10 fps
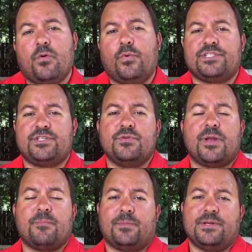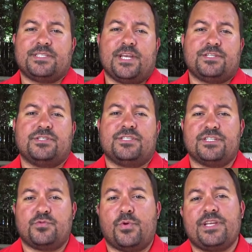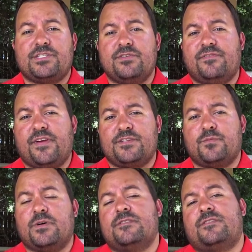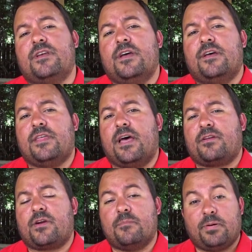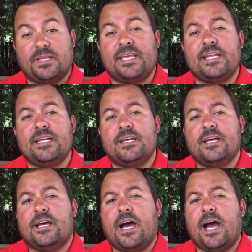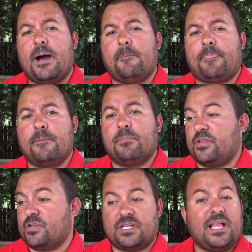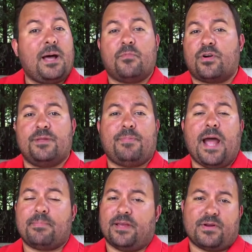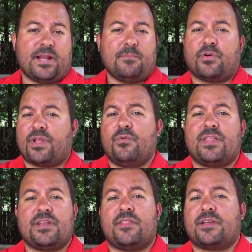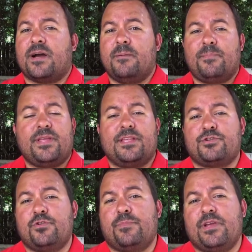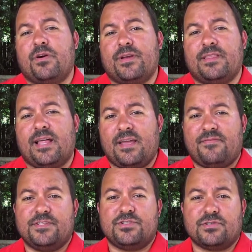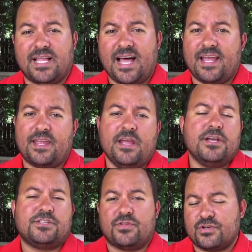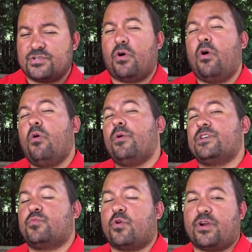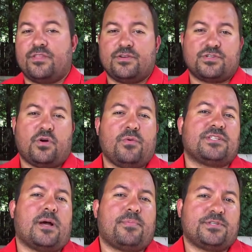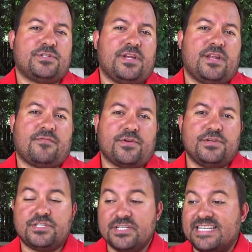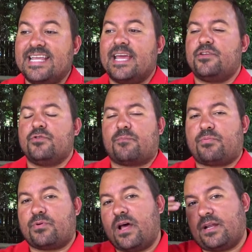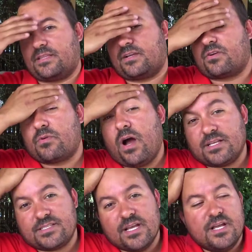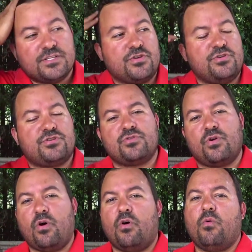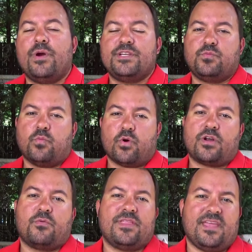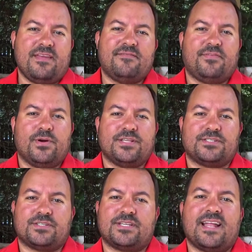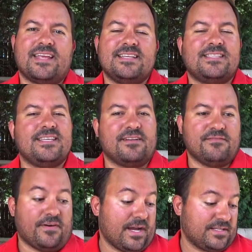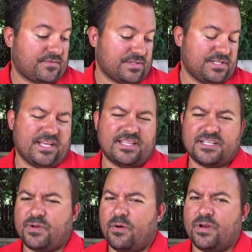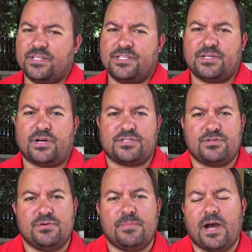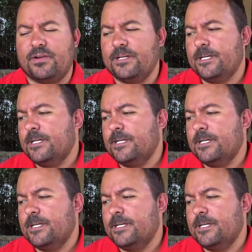with 2 implementations this week, 2 phase 1s that completed, but there's a lot more in the pipeline, right? I'm working with another company that should be going live in July. So there's always work and there's always opportunity for you to get your product across. So you should always work with influencers. That is the advice for today, and that's what I wanted to talk to you about,